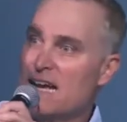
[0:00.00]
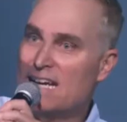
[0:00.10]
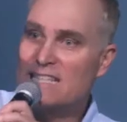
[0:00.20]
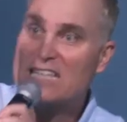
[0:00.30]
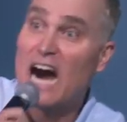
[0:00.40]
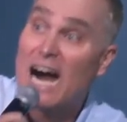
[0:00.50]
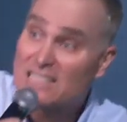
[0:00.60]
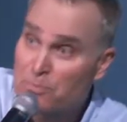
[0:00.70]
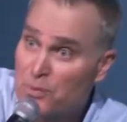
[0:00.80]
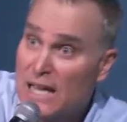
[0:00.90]
In
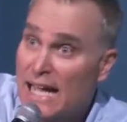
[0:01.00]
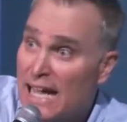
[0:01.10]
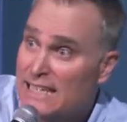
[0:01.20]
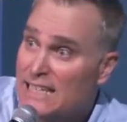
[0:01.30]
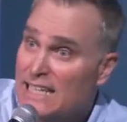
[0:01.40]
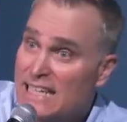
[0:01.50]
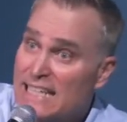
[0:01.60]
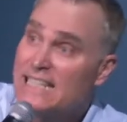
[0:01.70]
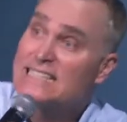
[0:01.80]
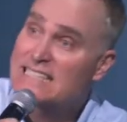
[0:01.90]
God's plan,
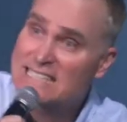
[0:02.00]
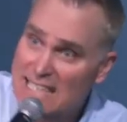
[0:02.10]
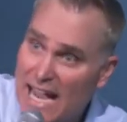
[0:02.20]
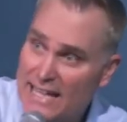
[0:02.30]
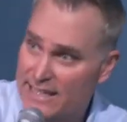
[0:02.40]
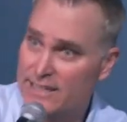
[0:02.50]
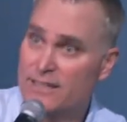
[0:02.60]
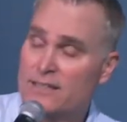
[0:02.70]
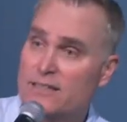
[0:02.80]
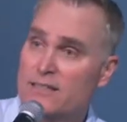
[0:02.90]
he
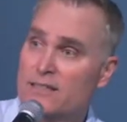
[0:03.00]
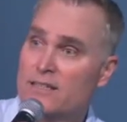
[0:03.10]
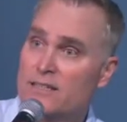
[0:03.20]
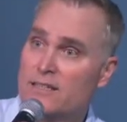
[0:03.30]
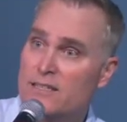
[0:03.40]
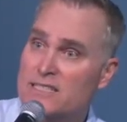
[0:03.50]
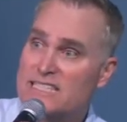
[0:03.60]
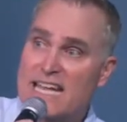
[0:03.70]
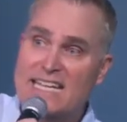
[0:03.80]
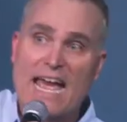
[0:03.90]
decided
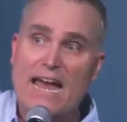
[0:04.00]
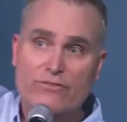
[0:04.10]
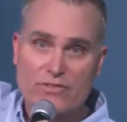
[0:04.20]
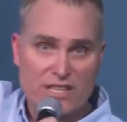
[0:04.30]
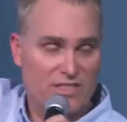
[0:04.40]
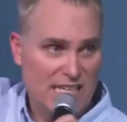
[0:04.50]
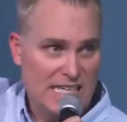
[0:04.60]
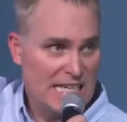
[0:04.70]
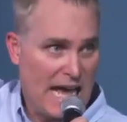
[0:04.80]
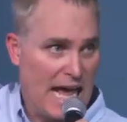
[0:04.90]
to take
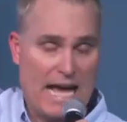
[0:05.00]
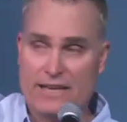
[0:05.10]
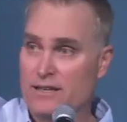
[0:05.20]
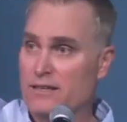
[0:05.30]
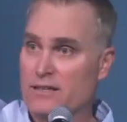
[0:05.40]
everything he had